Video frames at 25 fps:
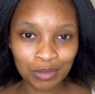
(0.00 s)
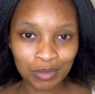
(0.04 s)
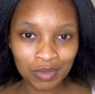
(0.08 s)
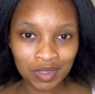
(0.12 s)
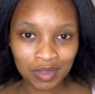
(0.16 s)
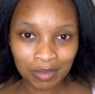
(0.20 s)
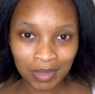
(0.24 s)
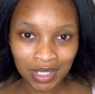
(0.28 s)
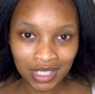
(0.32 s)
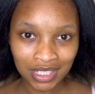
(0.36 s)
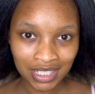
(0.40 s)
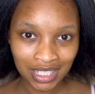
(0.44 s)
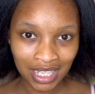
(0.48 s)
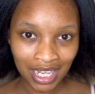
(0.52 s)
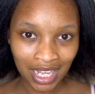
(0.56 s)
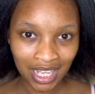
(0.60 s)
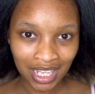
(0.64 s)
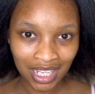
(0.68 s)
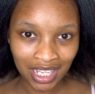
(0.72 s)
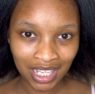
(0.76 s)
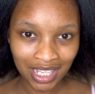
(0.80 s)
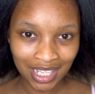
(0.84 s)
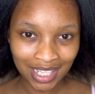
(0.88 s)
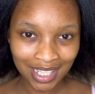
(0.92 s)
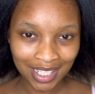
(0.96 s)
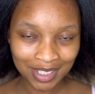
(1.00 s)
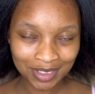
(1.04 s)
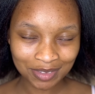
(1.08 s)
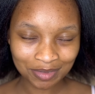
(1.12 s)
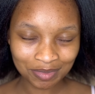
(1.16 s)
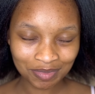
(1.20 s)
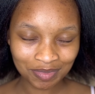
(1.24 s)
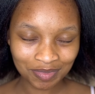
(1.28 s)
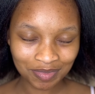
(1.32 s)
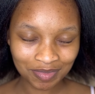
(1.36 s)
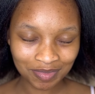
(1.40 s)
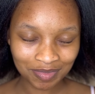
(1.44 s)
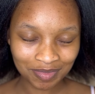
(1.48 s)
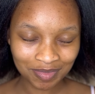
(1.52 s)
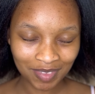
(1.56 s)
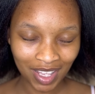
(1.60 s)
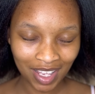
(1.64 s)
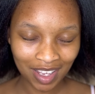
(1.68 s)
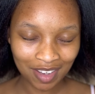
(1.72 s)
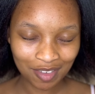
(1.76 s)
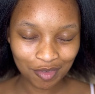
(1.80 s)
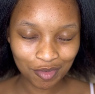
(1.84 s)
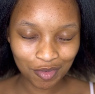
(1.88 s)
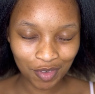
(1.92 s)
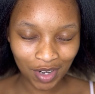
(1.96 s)
smells like
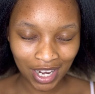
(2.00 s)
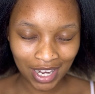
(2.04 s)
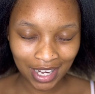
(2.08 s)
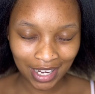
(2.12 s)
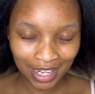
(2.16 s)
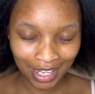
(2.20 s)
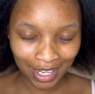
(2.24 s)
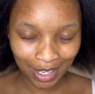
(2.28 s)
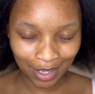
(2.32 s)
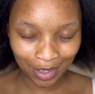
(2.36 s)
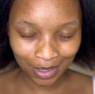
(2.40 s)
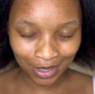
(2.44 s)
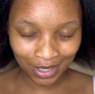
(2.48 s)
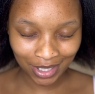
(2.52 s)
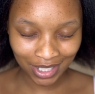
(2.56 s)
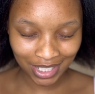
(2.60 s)
fried hair